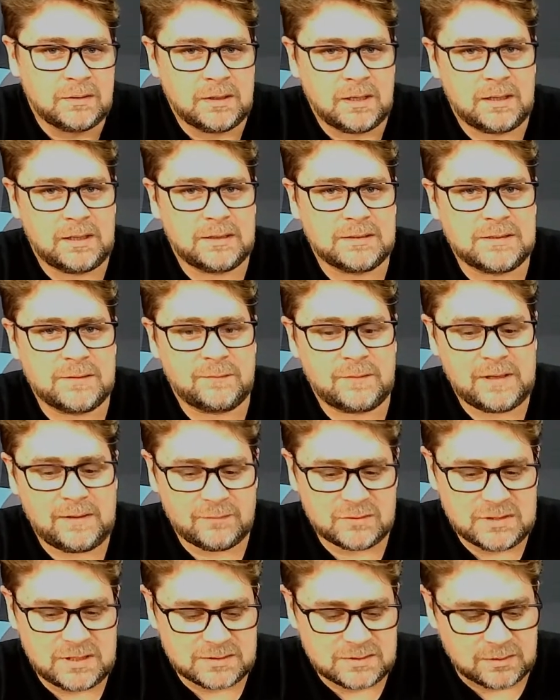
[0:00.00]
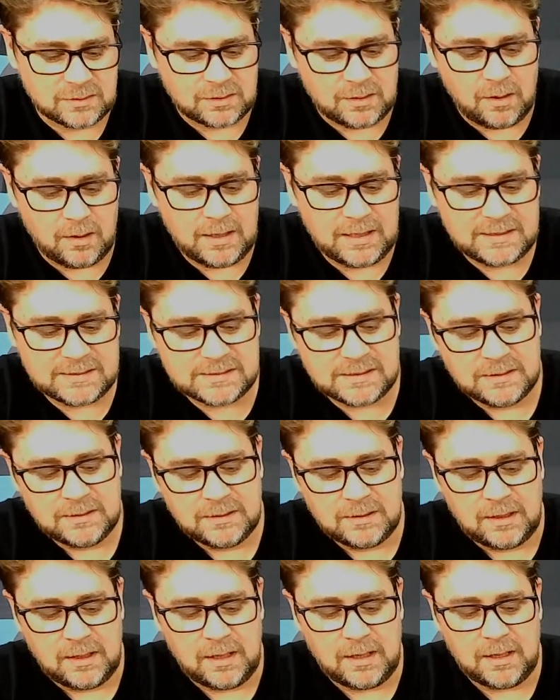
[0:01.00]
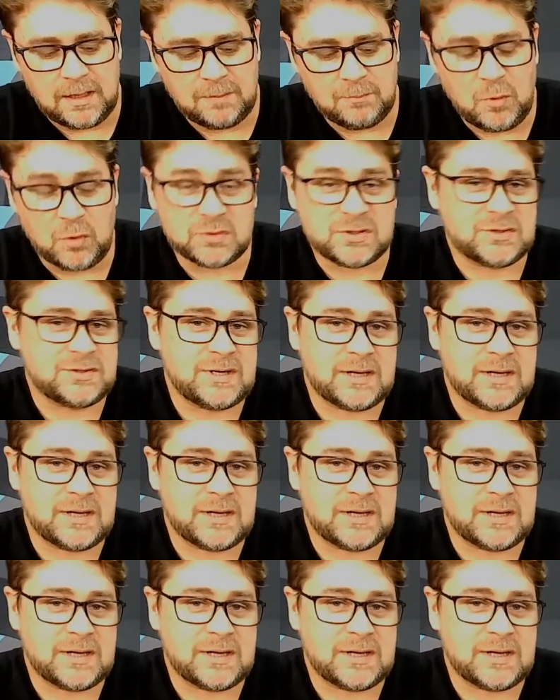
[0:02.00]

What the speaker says: Definitely have a chat to the guys. Also